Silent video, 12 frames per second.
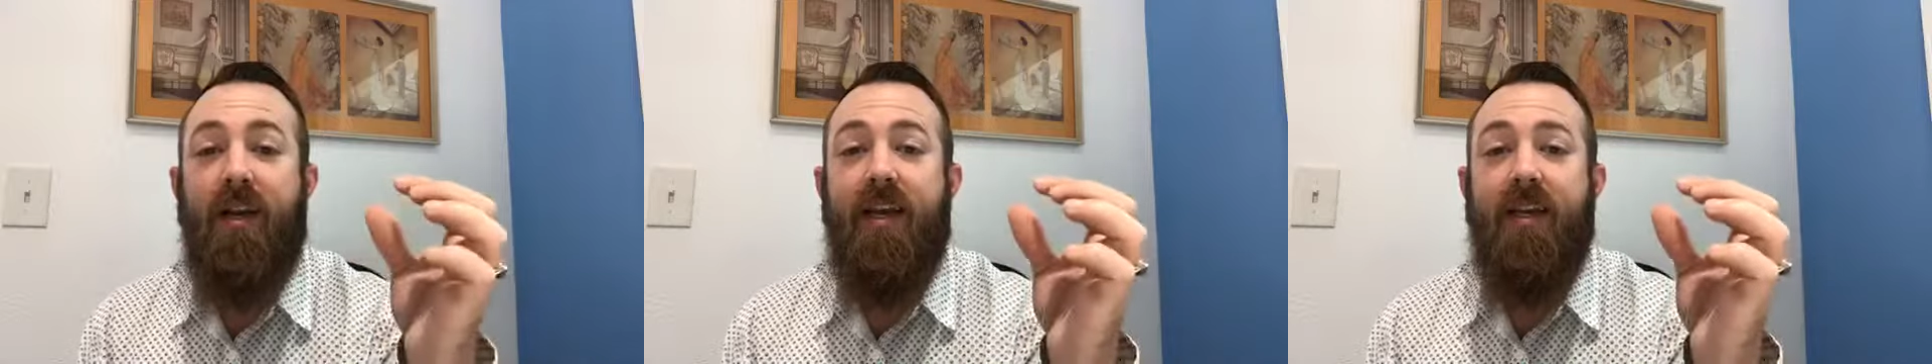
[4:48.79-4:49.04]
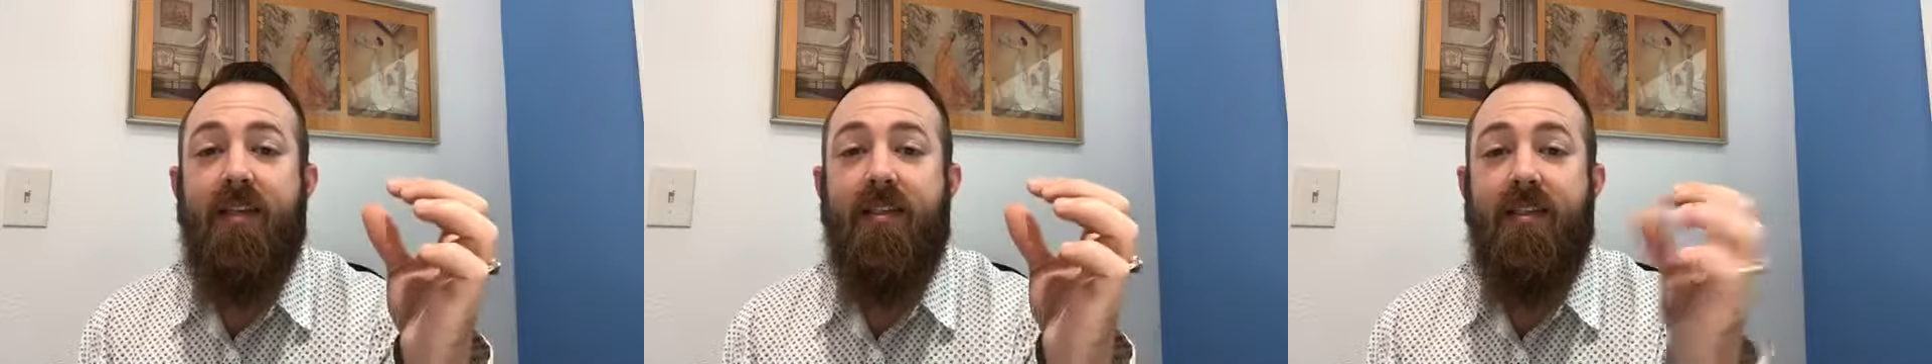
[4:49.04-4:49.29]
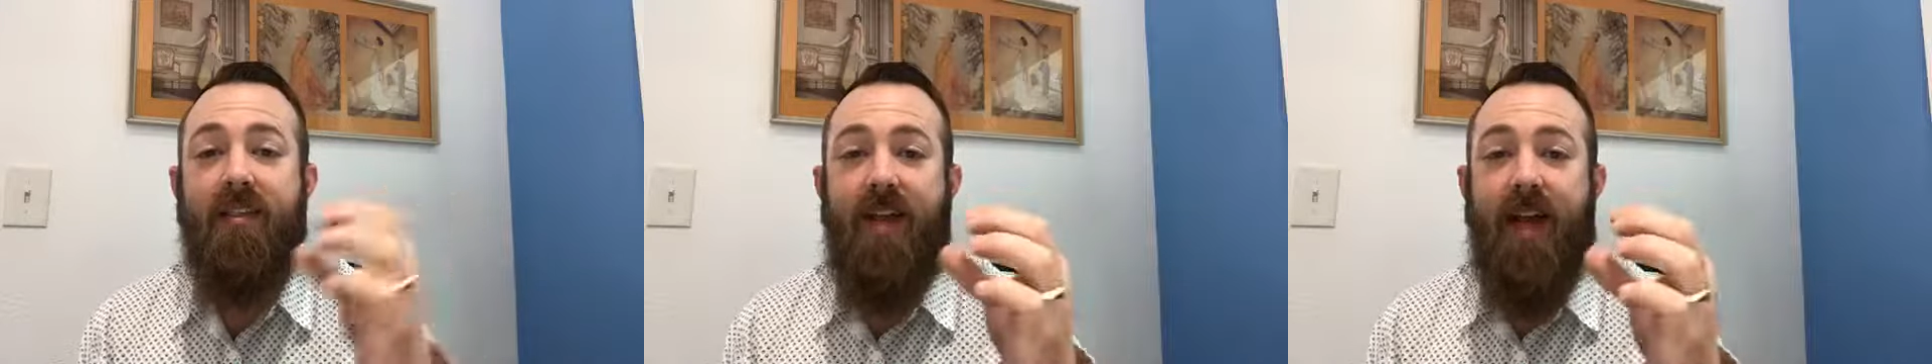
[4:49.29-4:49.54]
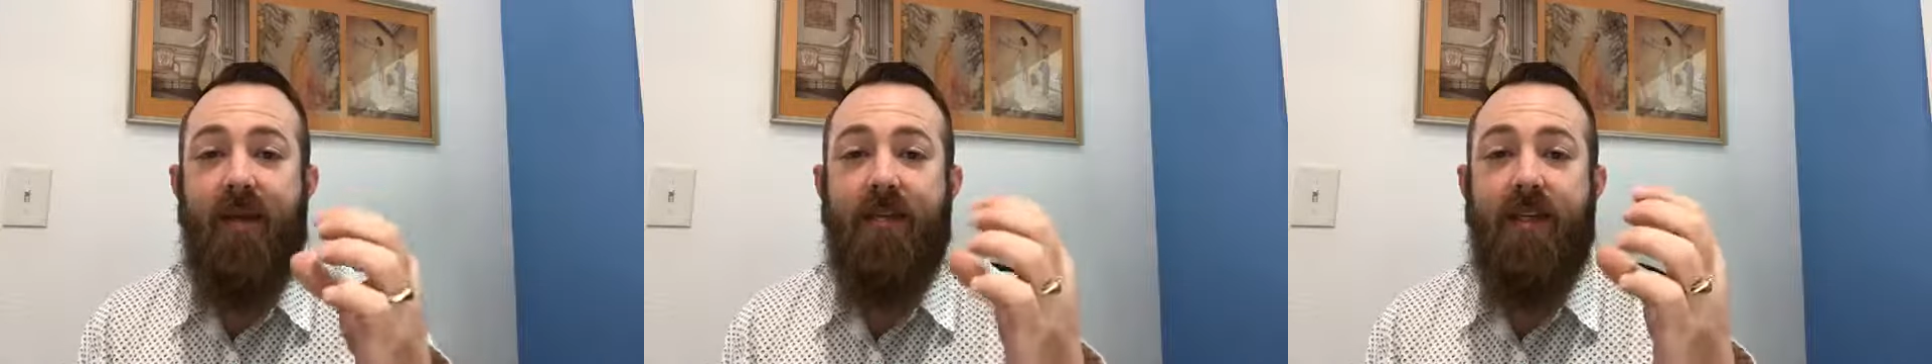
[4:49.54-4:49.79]
it
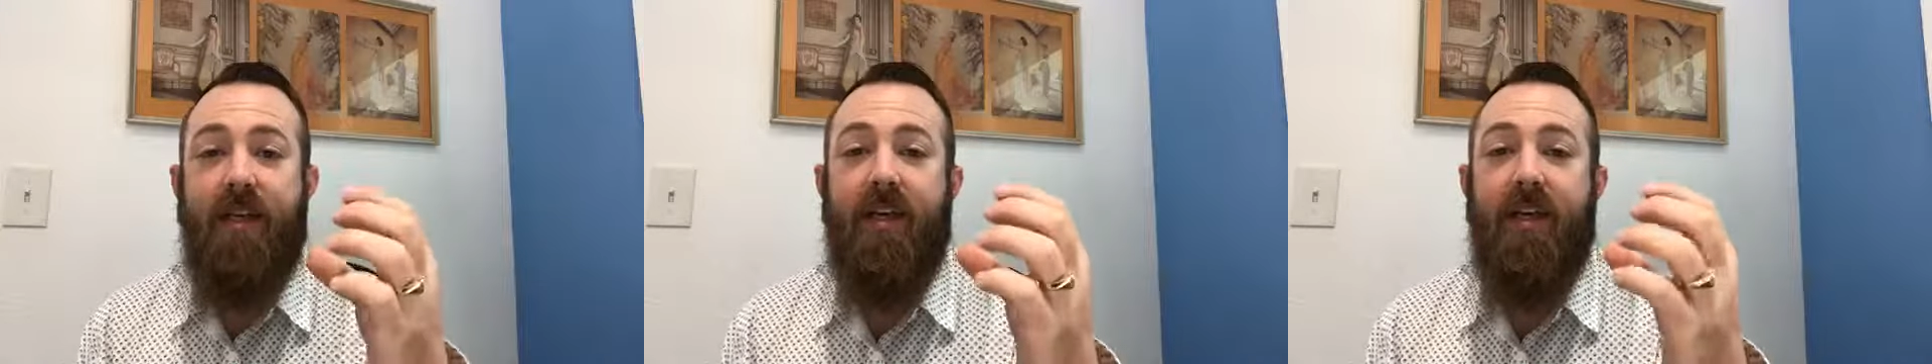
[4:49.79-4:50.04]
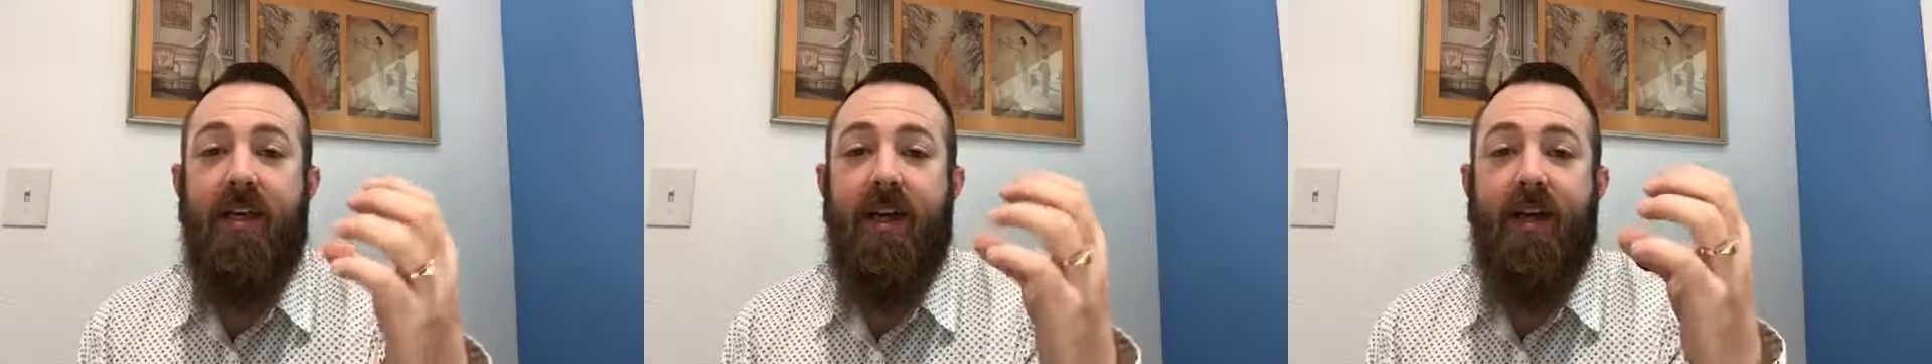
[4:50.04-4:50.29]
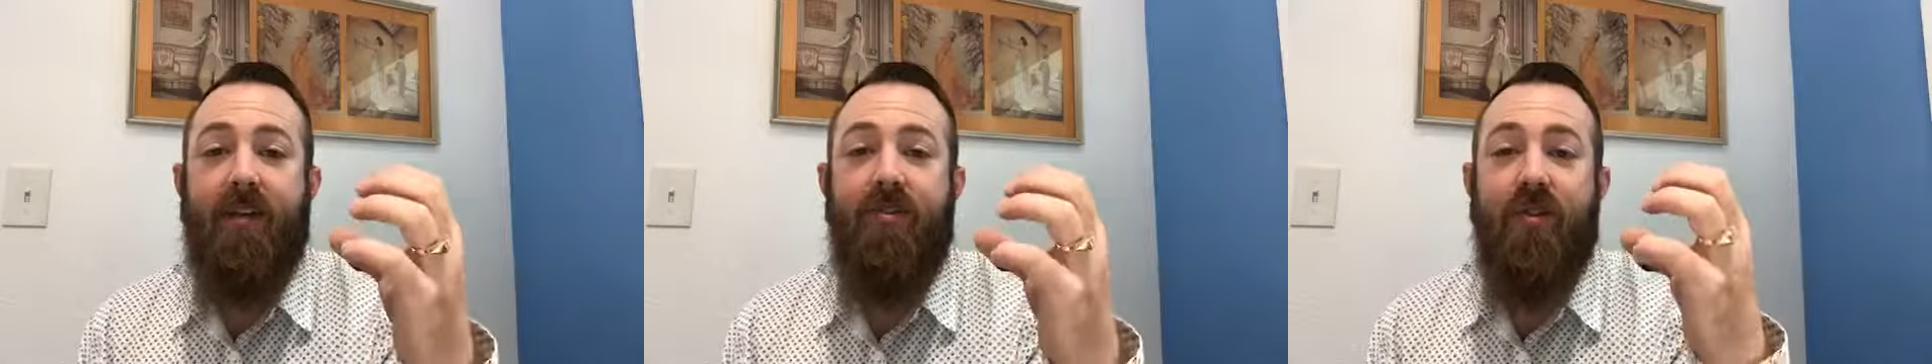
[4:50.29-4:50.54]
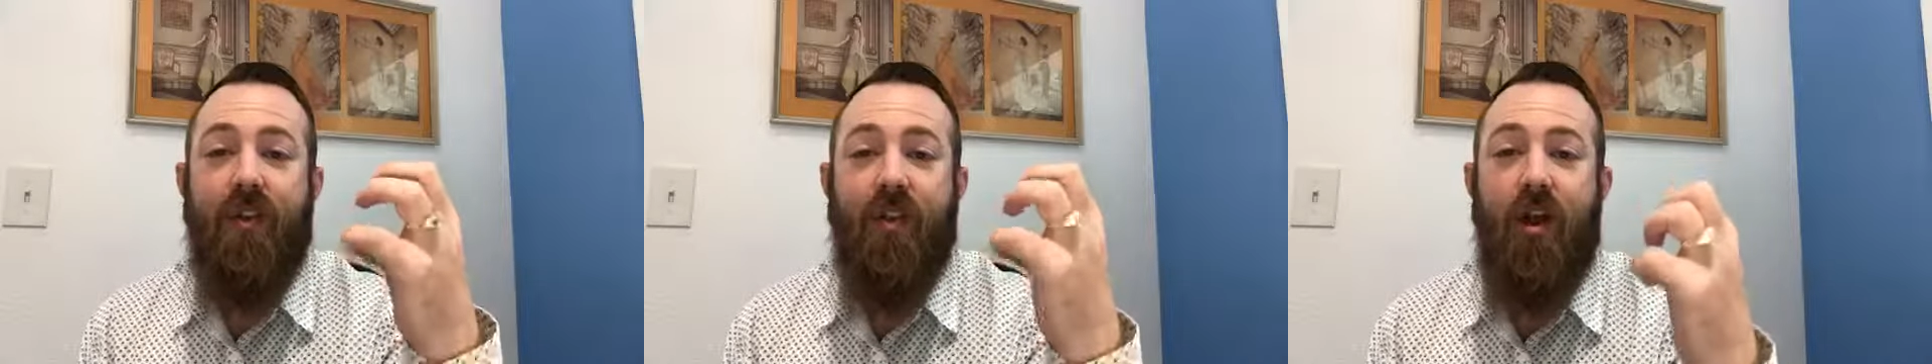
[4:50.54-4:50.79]
snaps in and
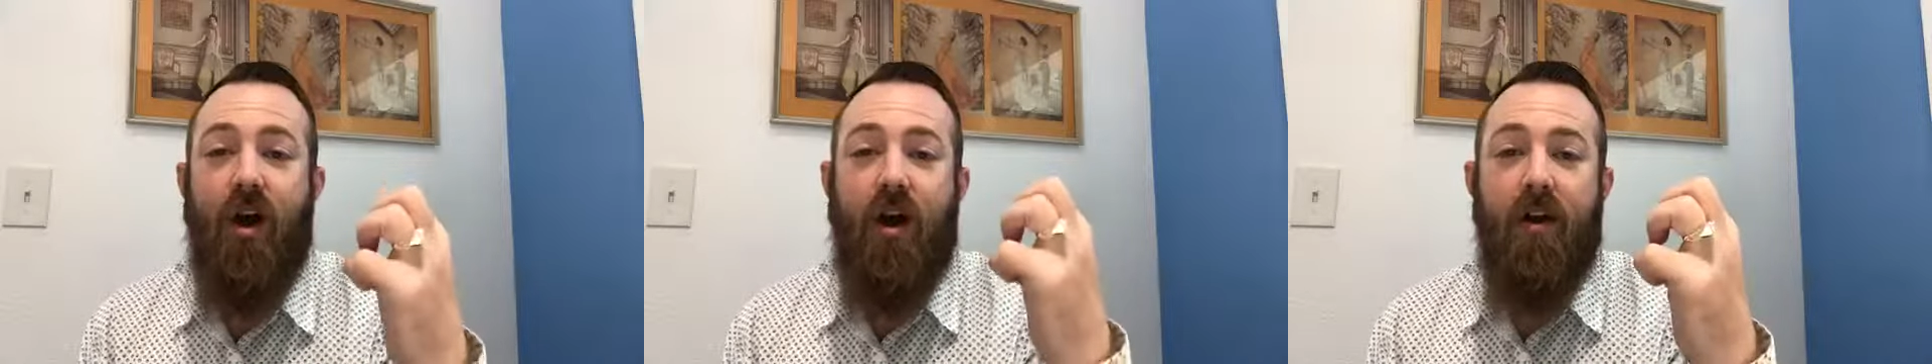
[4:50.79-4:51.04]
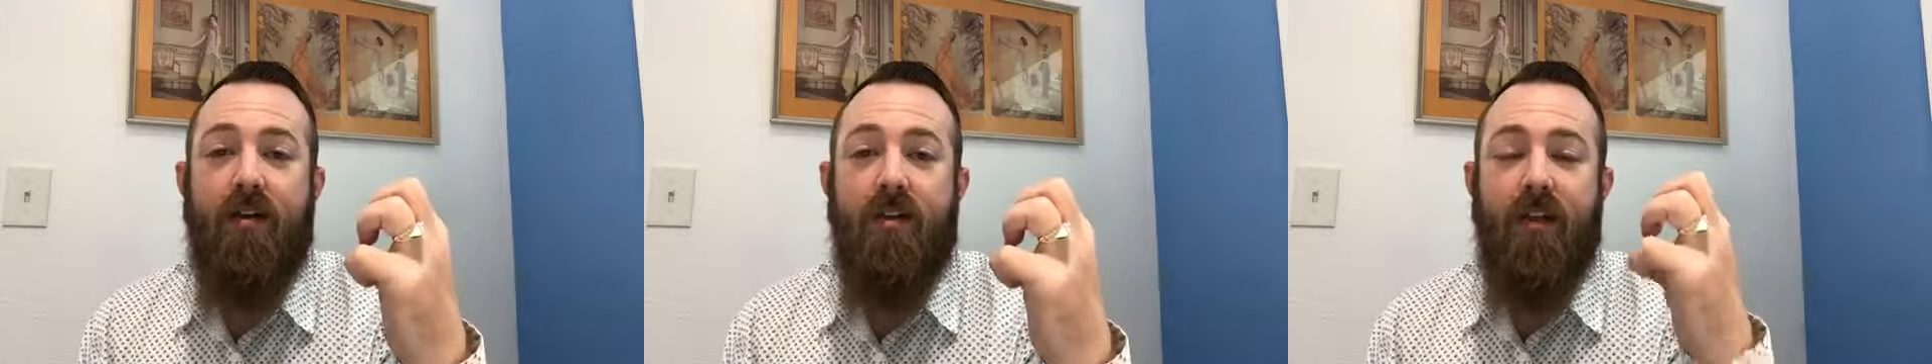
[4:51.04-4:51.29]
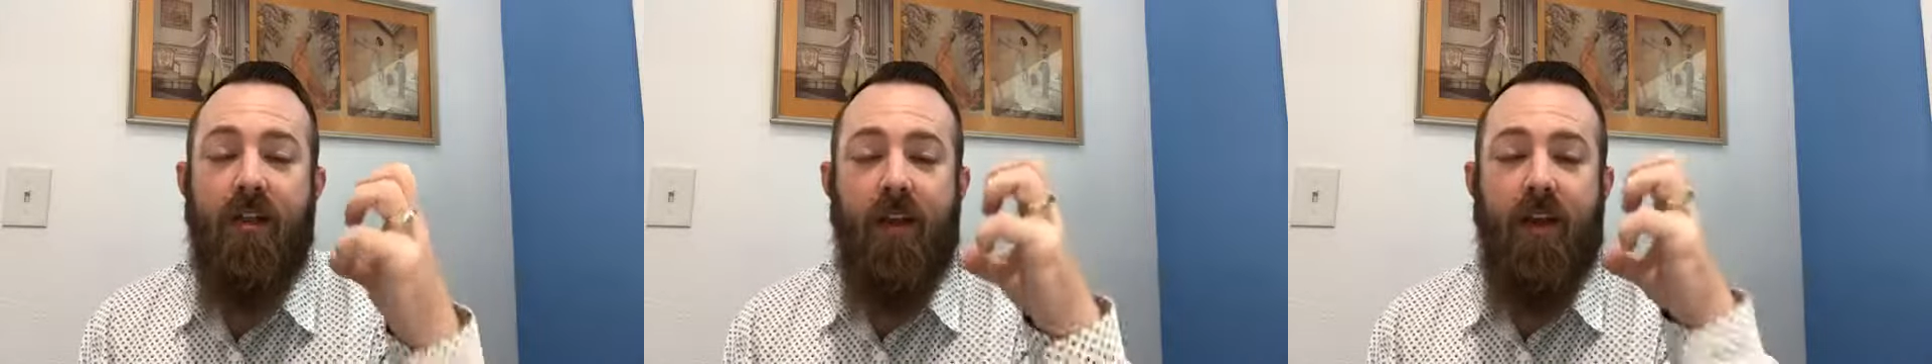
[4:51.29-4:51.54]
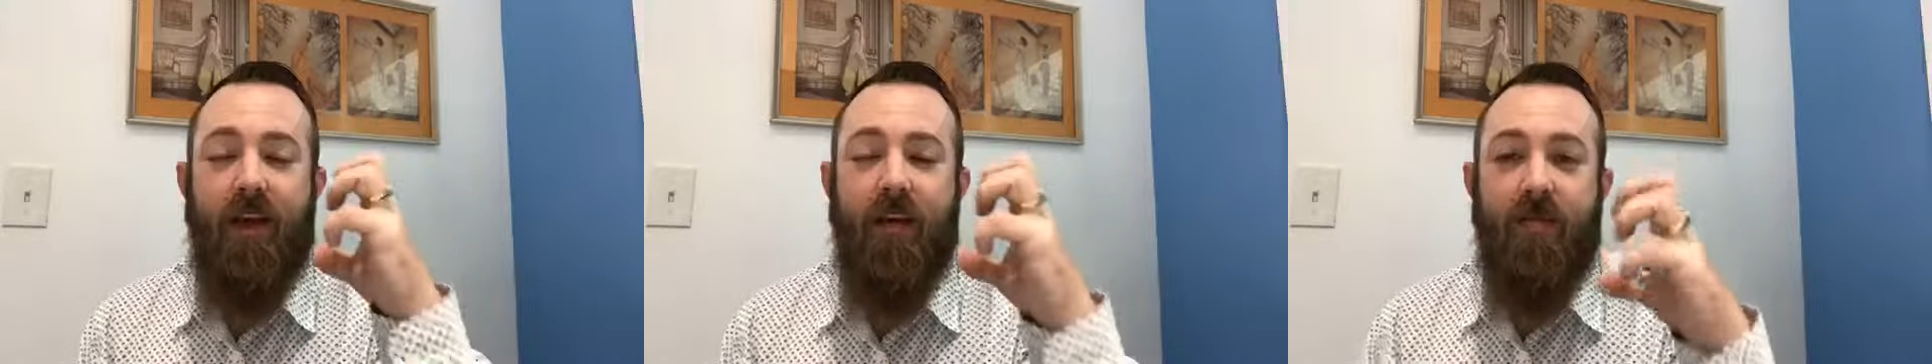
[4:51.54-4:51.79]
actually locks. It
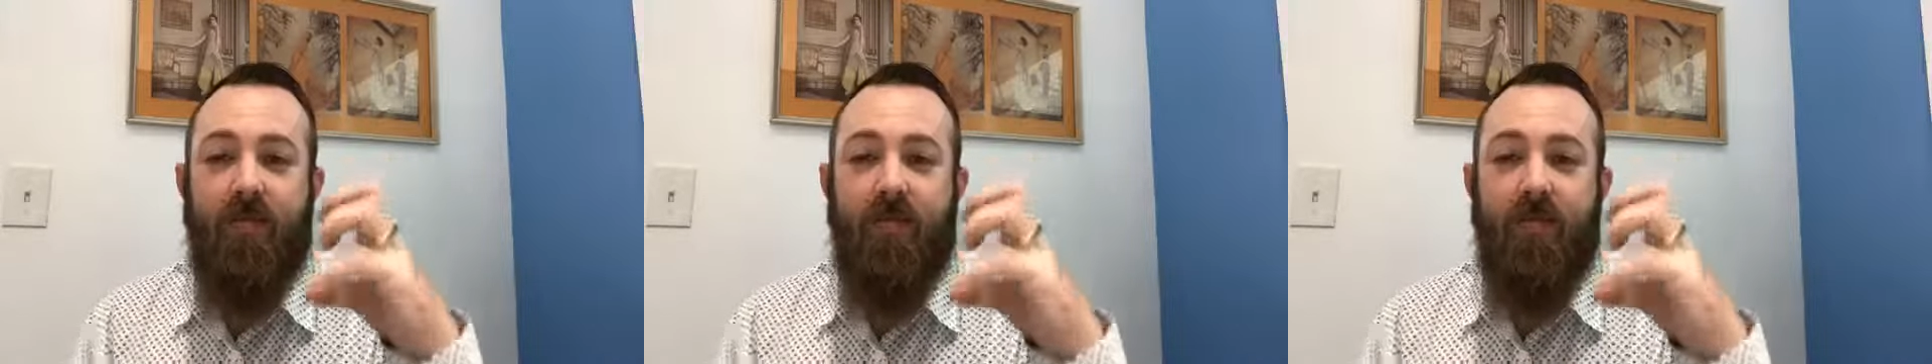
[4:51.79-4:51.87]
like